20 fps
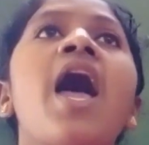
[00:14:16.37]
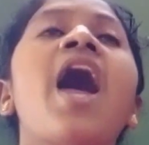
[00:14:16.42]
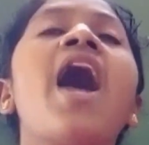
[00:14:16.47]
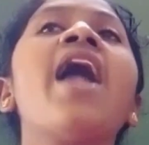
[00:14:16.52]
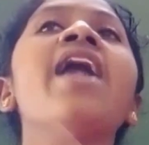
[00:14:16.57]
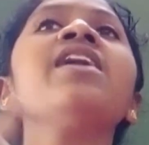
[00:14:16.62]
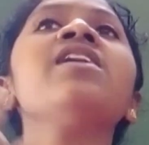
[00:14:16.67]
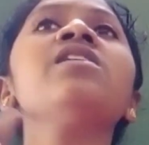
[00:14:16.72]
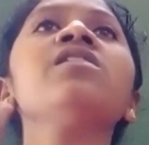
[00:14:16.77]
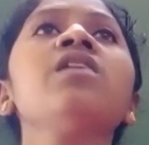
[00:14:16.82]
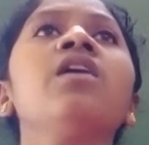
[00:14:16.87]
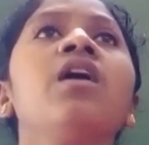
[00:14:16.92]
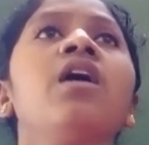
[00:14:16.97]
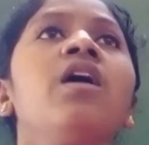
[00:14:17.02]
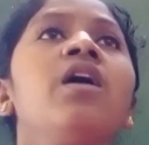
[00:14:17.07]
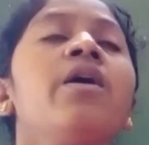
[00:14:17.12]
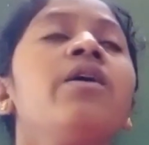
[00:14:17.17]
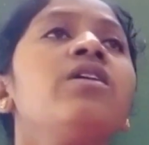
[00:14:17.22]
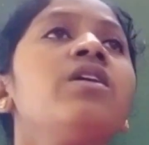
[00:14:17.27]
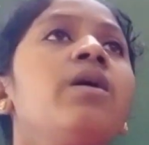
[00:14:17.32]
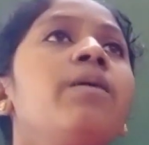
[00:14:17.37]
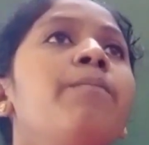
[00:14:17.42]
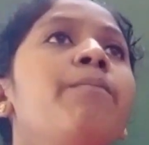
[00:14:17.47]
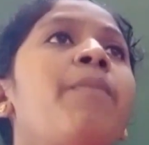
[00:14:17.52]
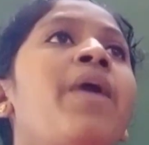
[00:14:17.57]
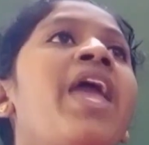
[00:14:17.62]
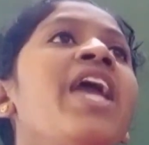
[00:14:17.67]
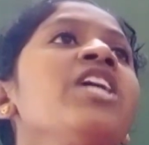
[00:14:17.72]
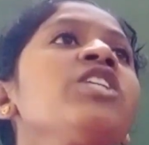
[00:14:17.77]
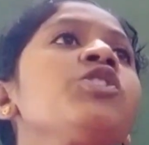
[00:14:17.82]
and
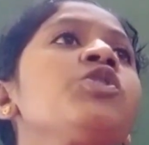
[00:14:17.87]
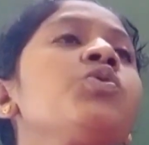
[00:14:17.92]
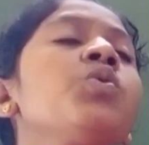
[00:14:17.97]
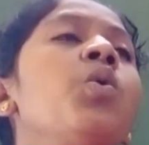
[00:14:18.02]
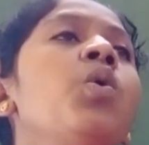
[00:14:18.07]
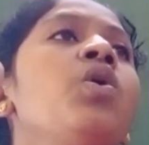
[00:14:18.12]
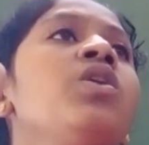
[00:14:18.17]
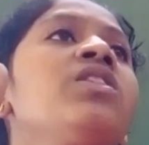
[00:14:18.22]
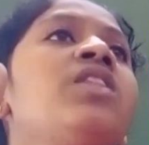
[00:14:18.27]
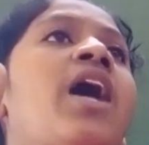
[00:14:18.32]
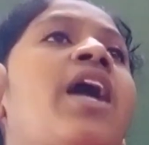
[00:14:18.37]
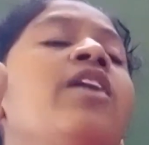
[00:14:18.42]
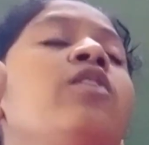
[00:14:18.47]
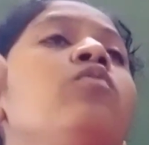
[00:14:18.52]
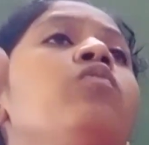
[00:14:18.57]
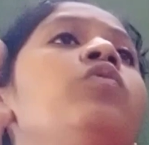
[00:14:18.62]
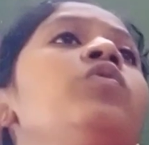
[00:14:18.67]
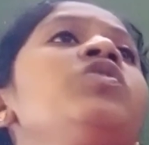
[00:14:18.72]
make sure that